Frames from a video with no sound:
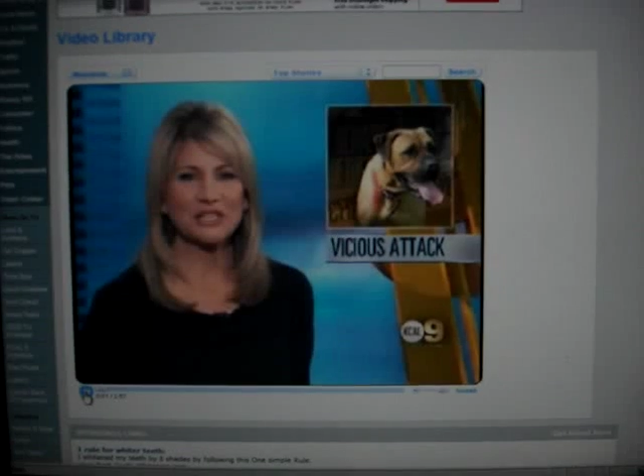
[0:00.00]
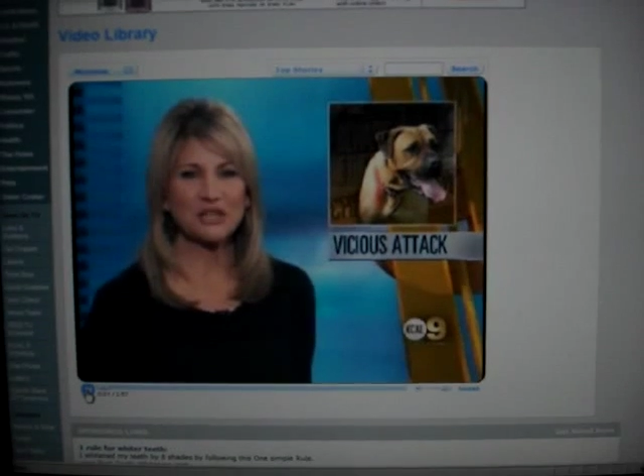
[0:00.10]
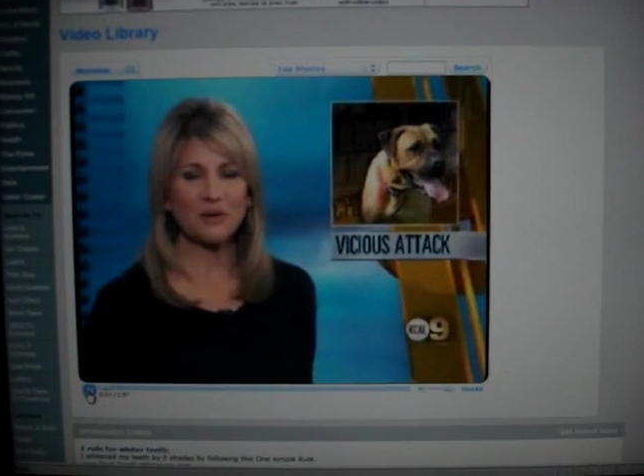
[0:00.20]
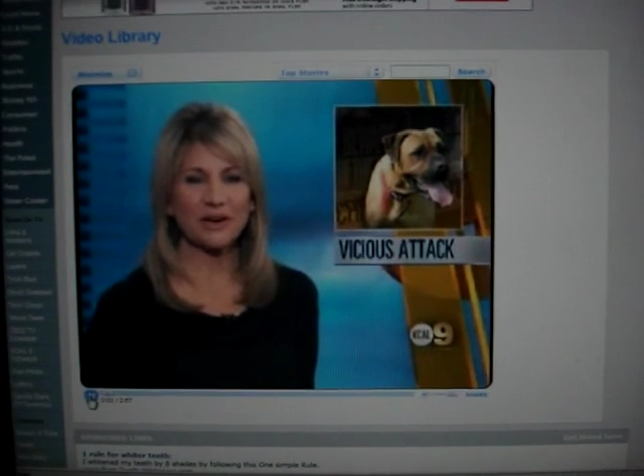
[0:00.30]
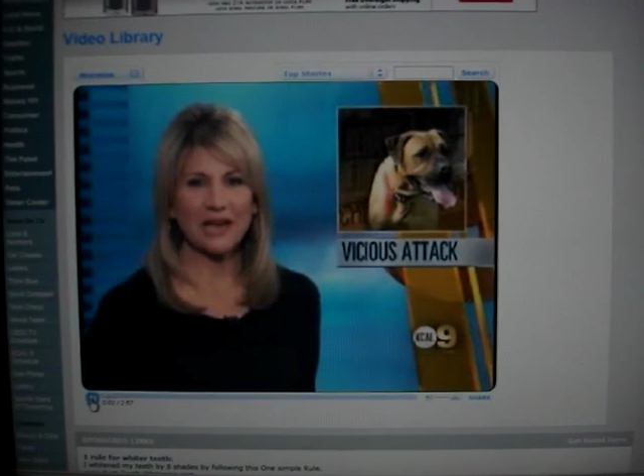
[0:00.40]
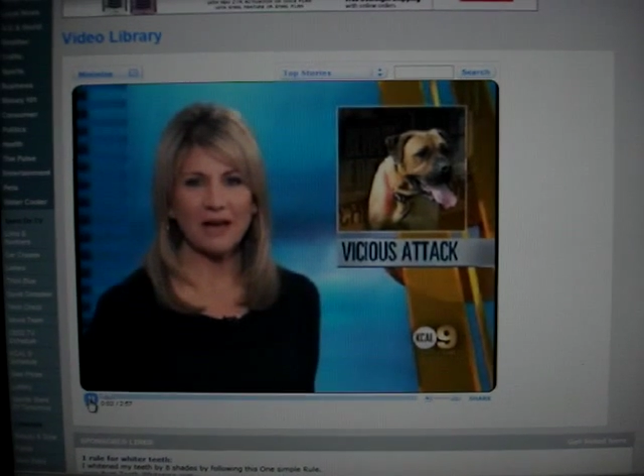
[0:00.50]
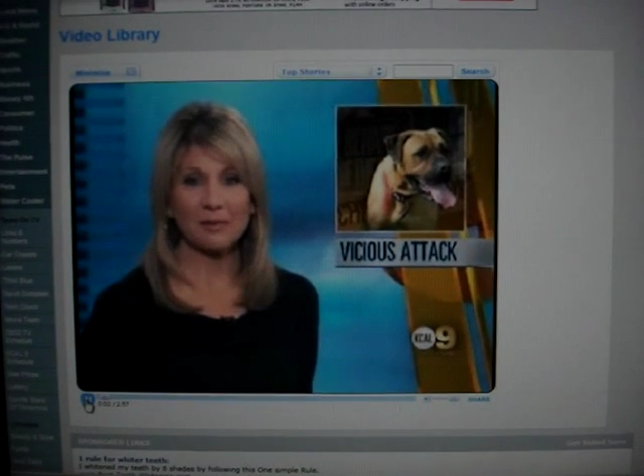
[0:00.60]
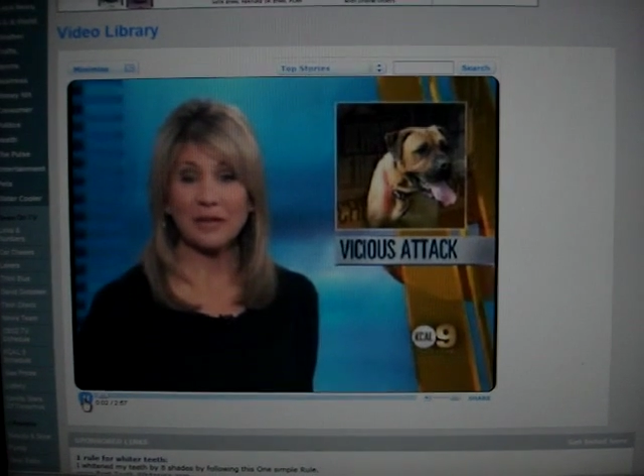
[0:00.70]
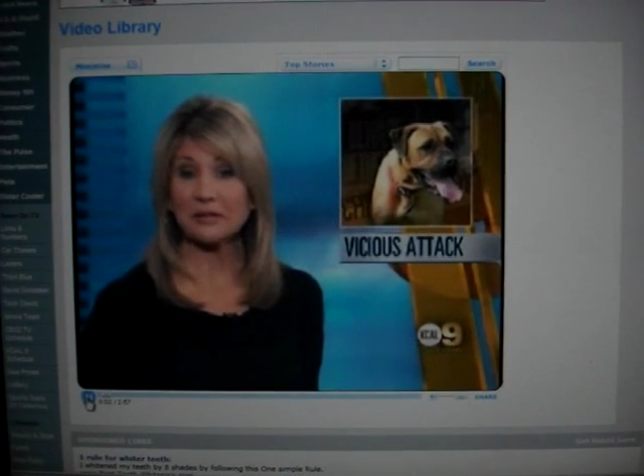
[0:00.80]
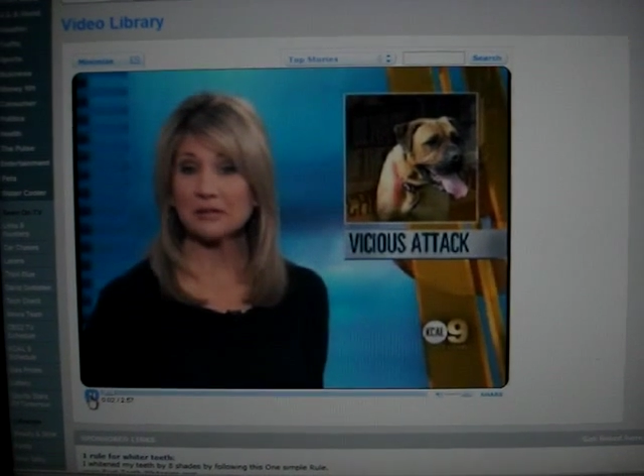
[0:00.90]
action right
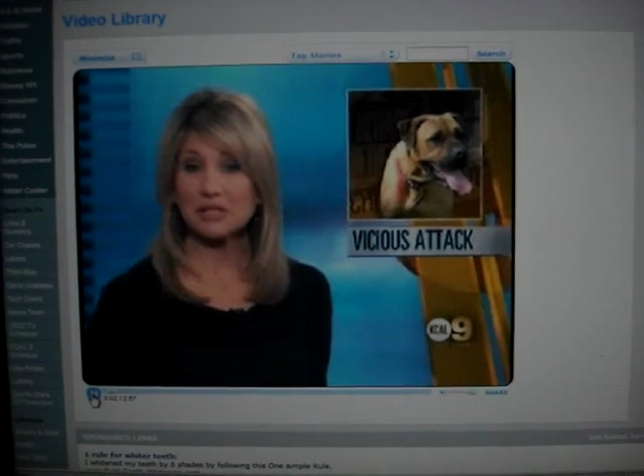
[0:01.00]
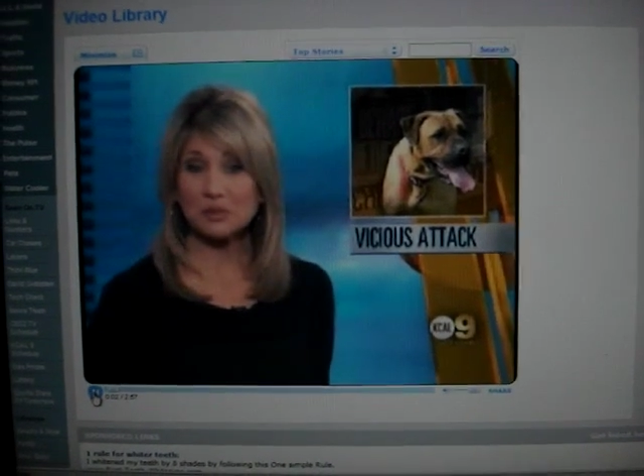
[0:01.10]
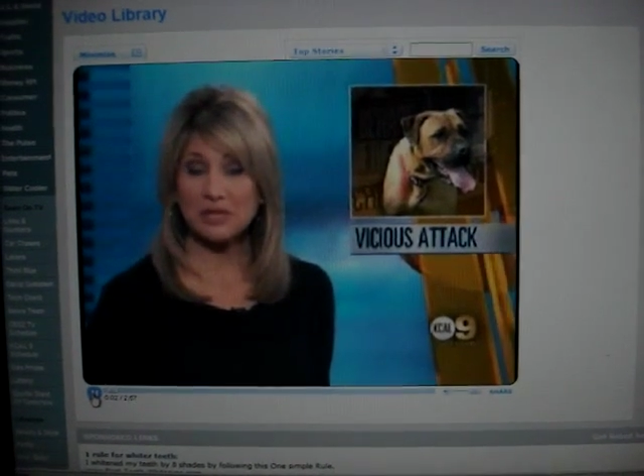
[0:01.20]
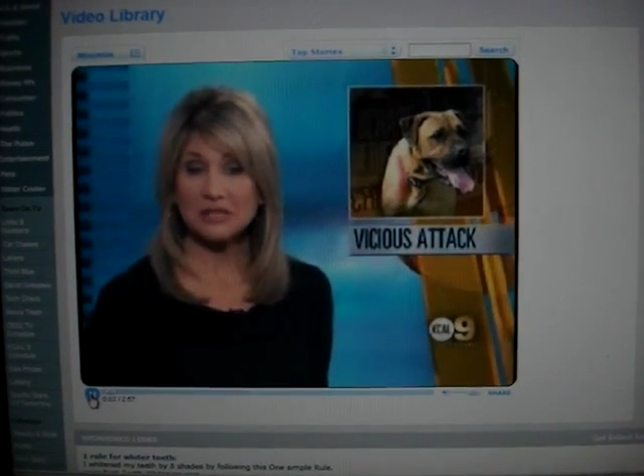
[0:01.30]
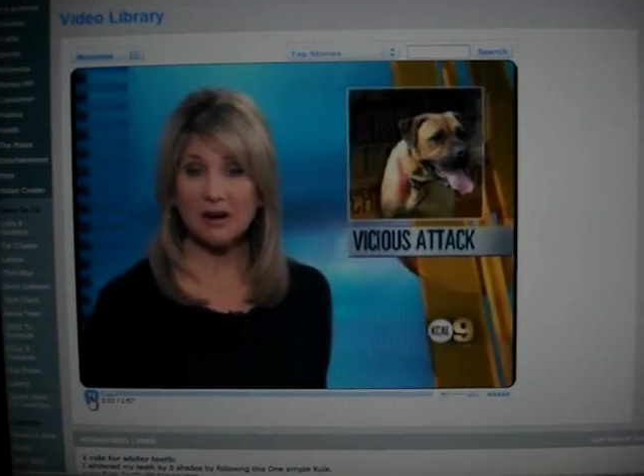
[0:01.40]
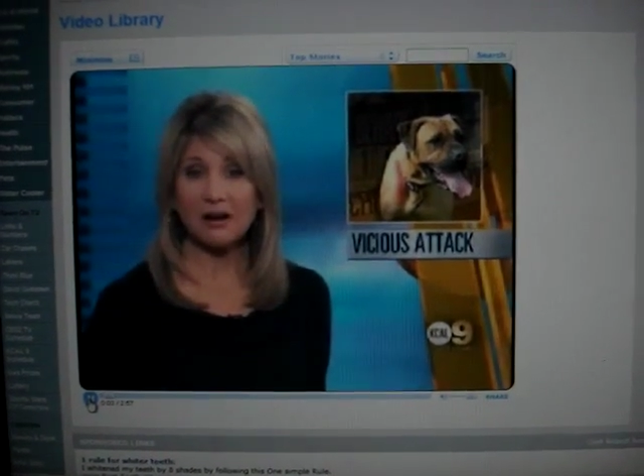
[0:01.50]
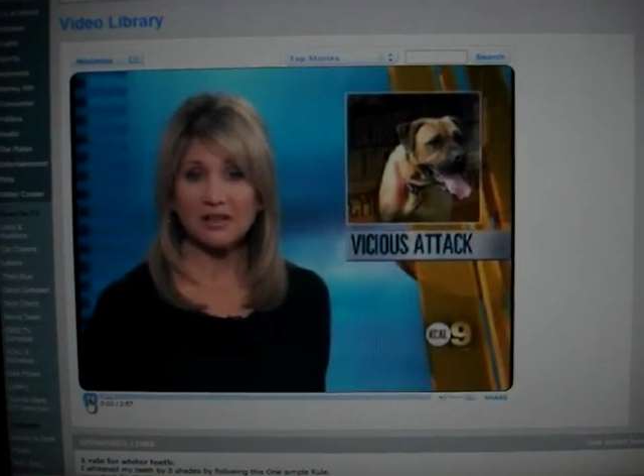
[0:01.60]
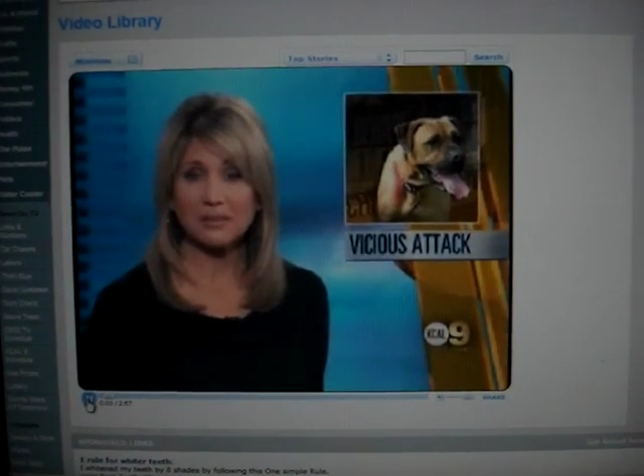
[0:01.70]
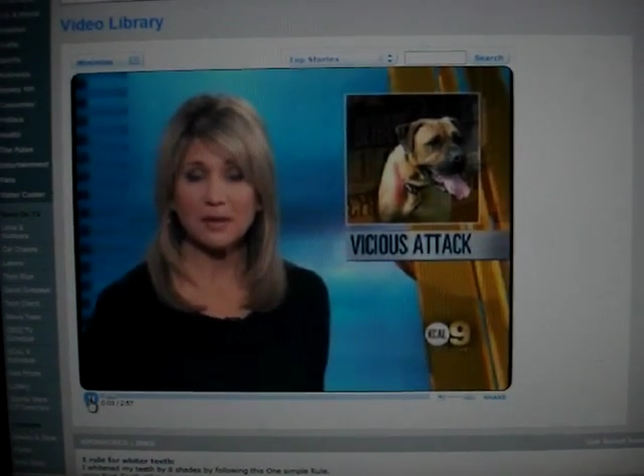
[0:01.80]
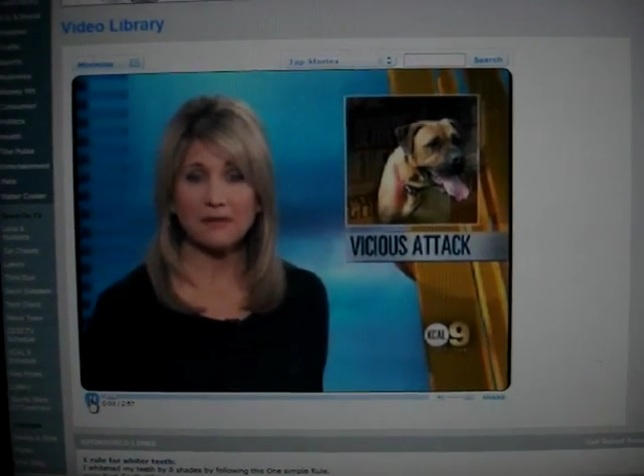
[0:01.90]
now about those three
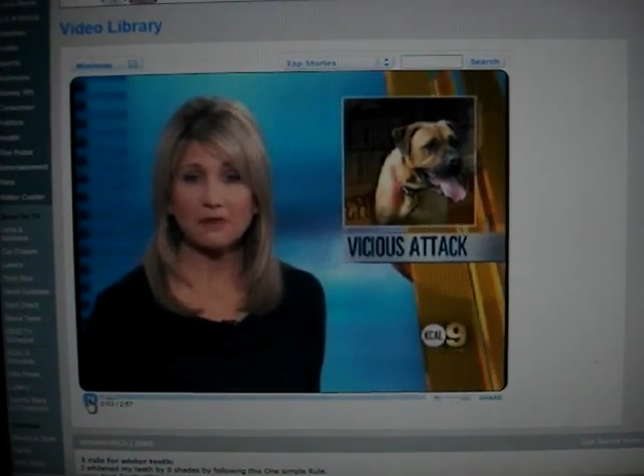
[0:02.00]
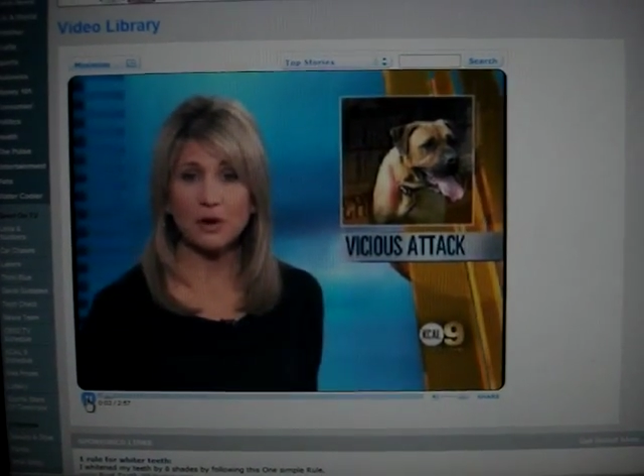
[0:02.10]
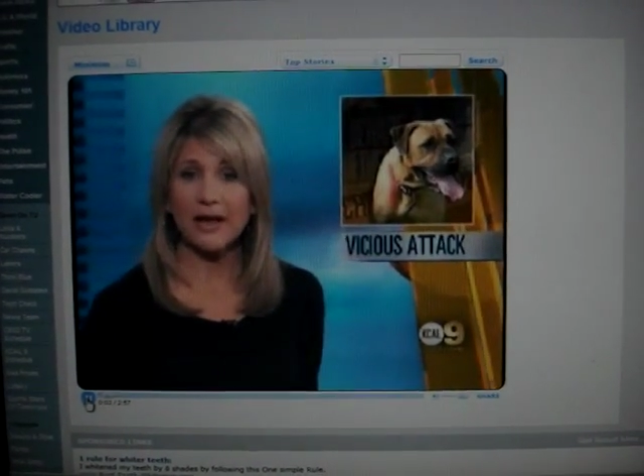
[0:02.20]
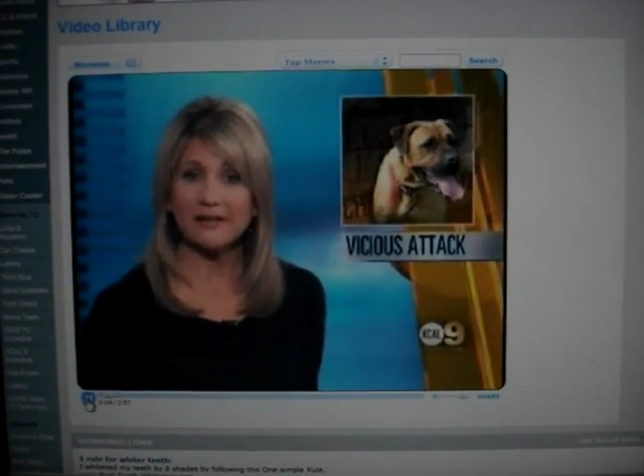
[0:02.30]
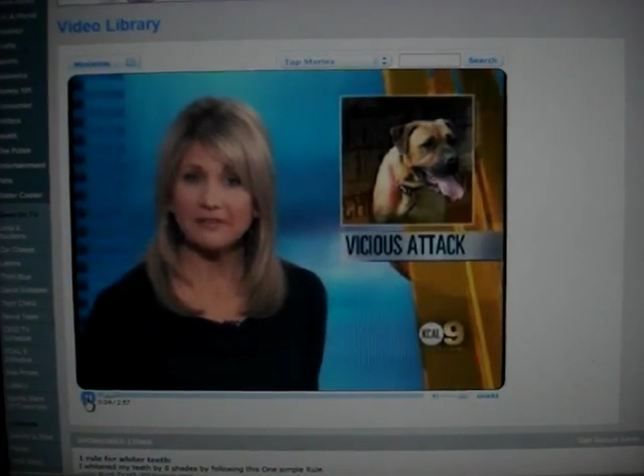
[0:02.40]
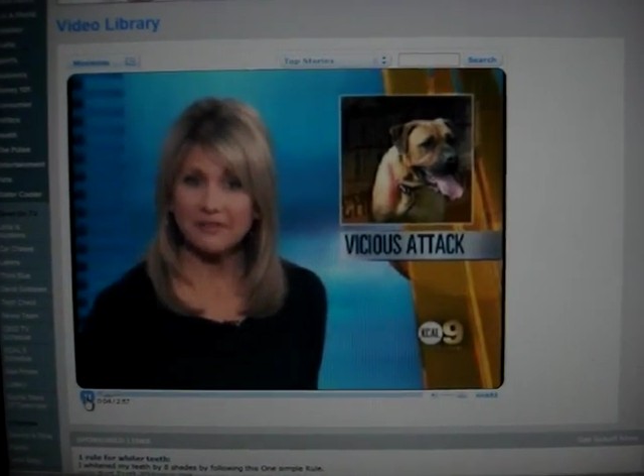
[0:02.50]
dogs fleeing for a